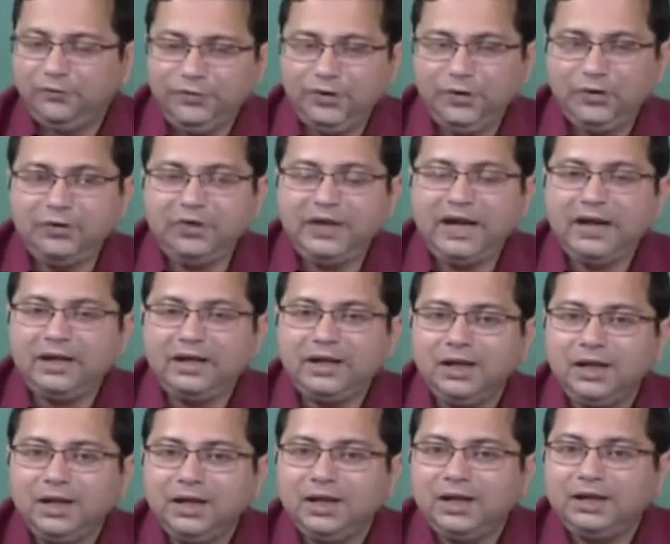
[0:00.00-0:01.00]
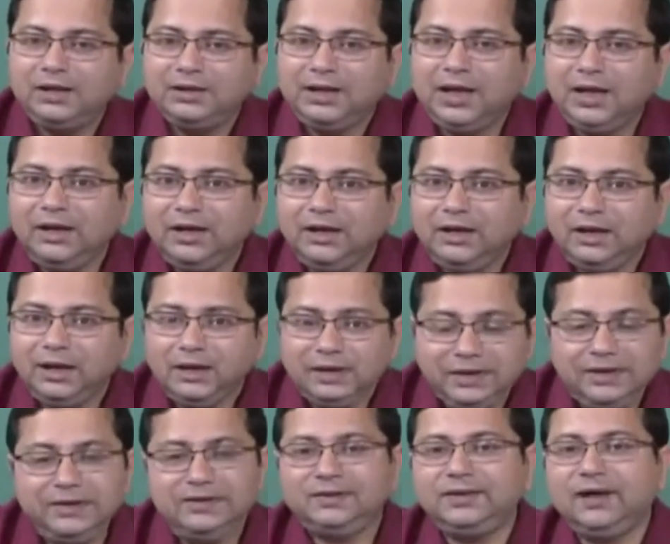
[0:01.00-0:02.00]
if we do that, then
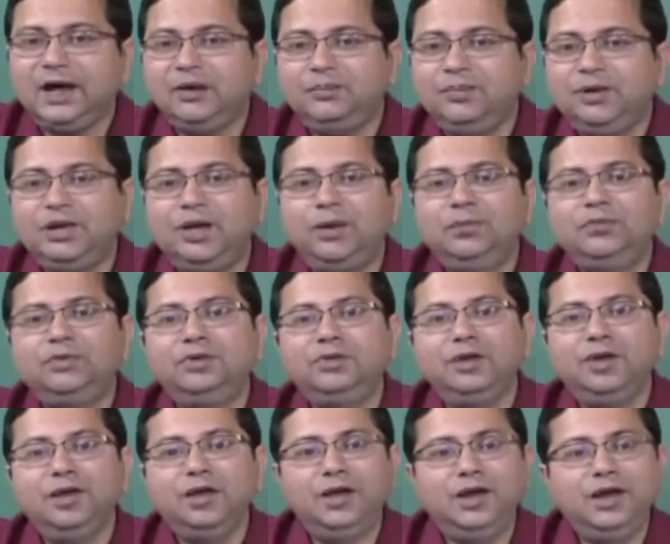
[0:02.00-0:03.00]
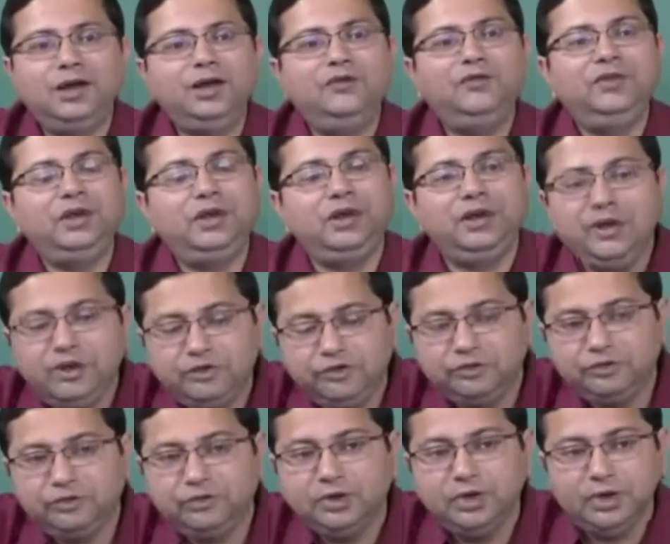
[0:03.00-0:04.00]
the restart becomes a difficult
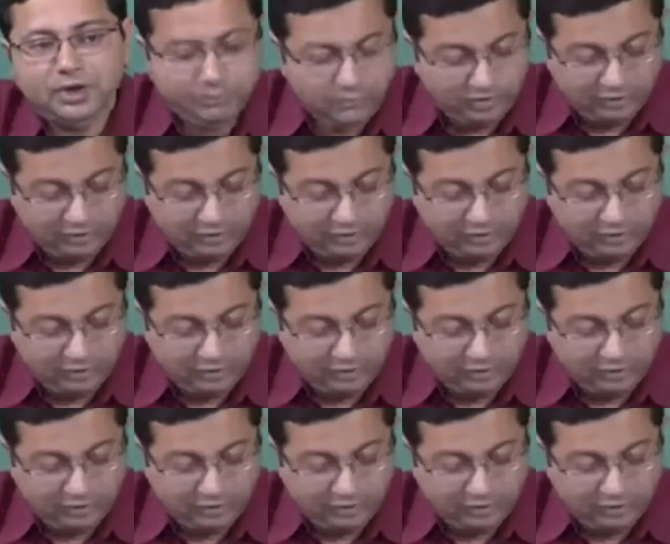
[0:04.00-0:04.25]
issue,